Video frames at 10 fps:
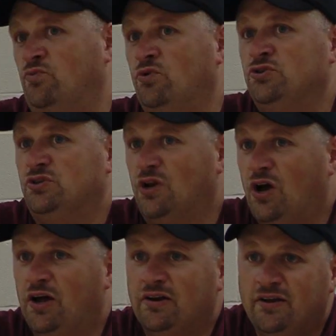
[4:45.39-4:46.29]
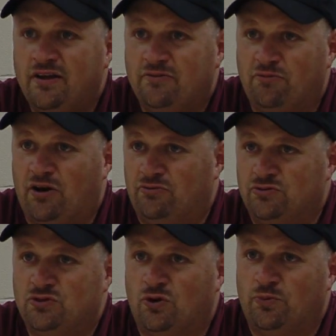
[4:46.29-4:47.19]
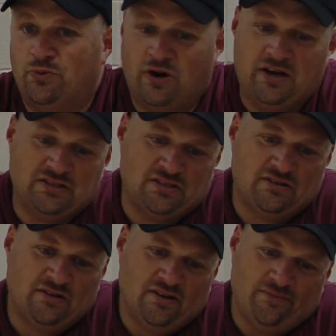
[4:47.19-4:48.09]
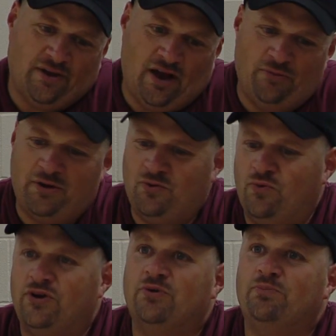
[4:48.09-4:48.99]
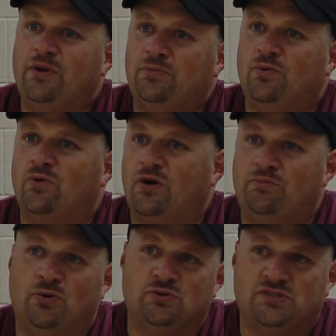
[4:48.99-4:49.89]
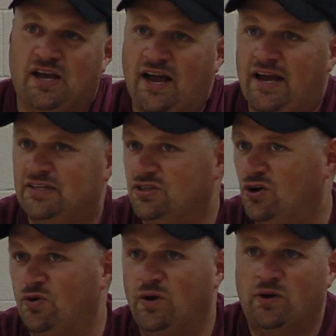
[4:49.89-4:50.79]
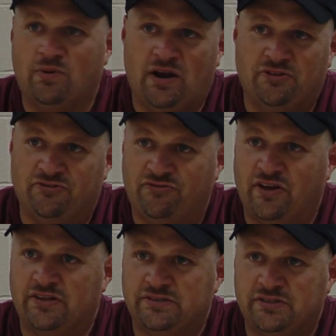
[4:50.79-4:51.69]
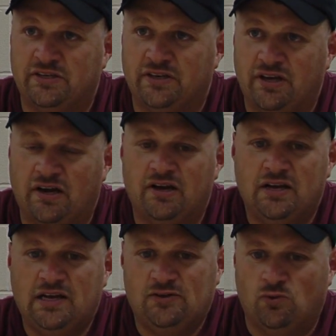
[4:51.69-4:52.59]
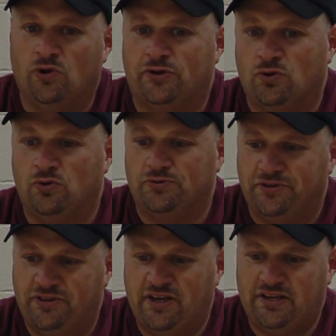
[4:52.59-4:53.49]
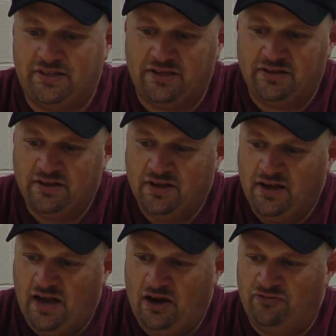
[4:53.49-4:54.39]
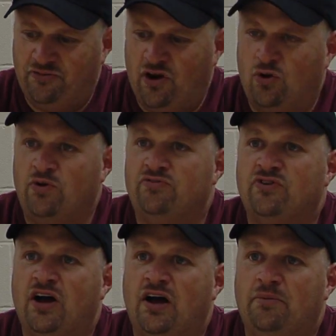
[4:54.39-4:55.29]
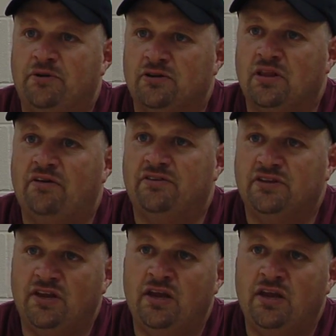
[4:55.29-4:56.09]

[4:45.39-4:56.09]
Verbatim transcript: it was or not. But I was so impressed how many Windham people were on both sides and all the way around the fence. And uh, it's really cool to think that how far we've come in 11